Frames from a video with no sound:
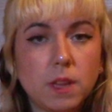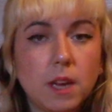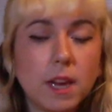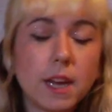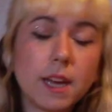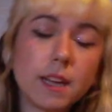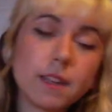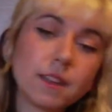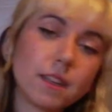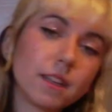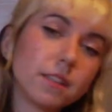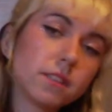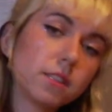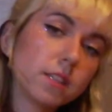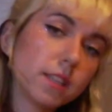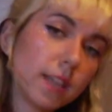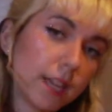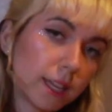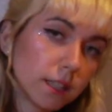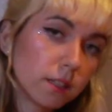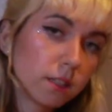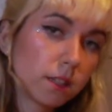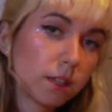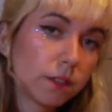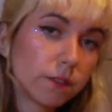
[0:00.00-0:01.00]
In
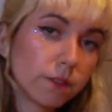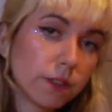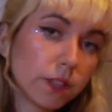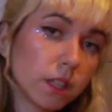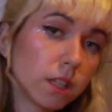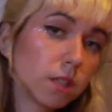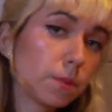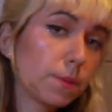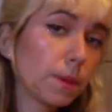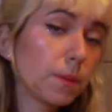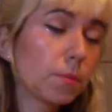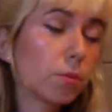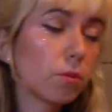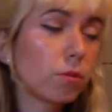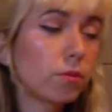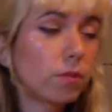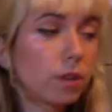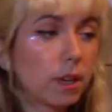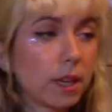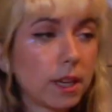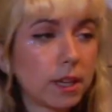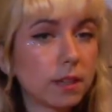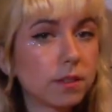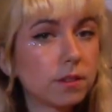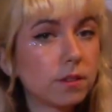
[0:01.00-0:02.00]
1980, Village People
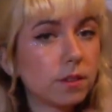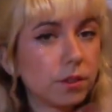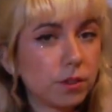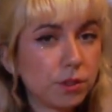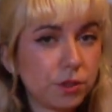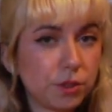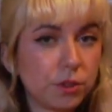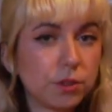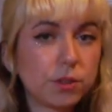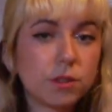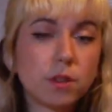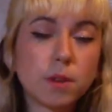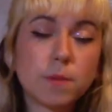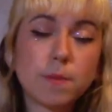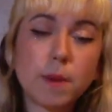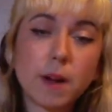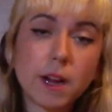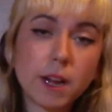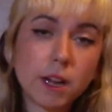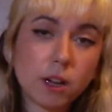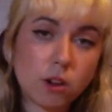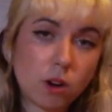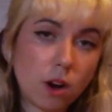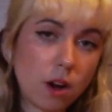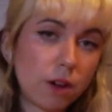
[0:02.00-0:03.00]
released the
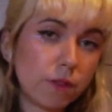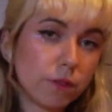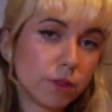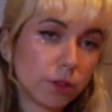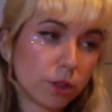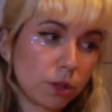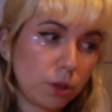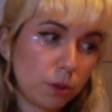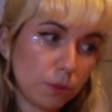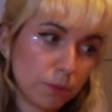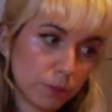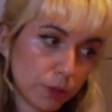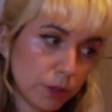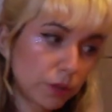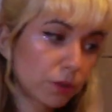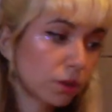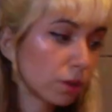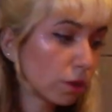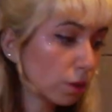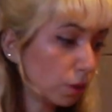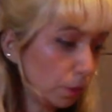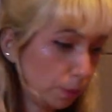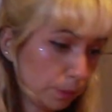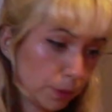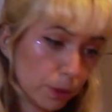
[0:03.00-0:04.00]
pseudo-biographical
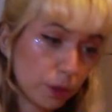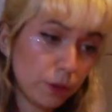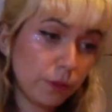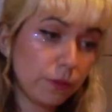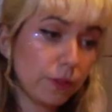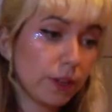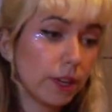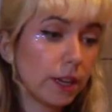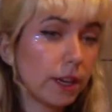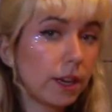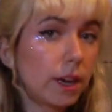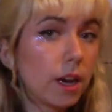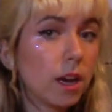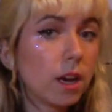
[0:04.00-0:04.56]
musical movie